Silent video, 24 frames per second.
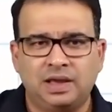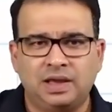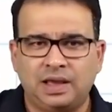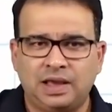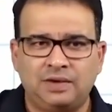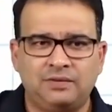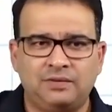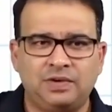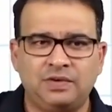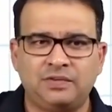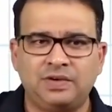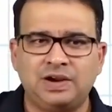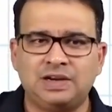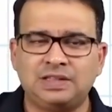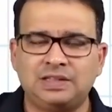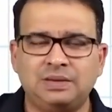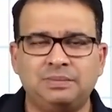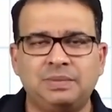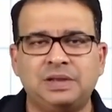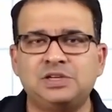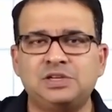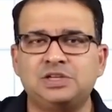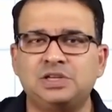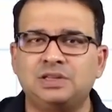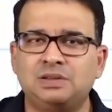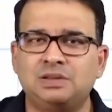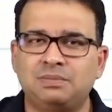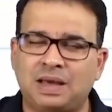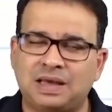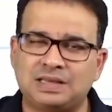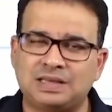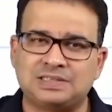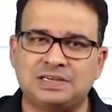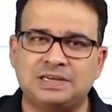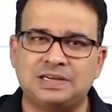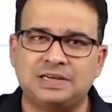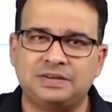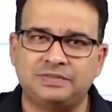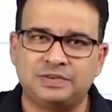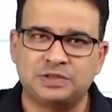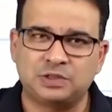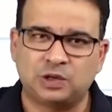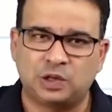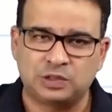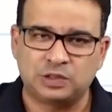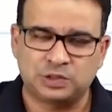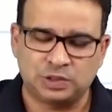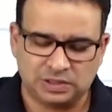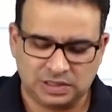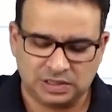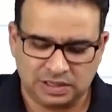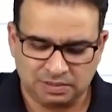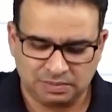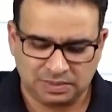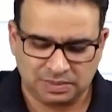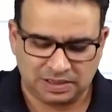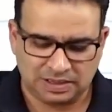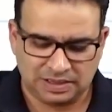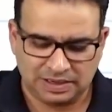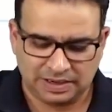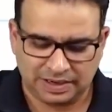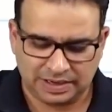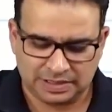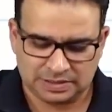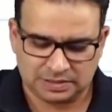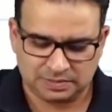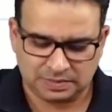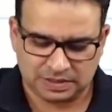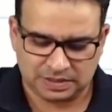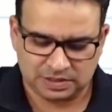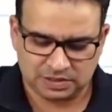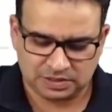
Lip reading: everywhere they mention the maxillary nerve is also there, but Gray's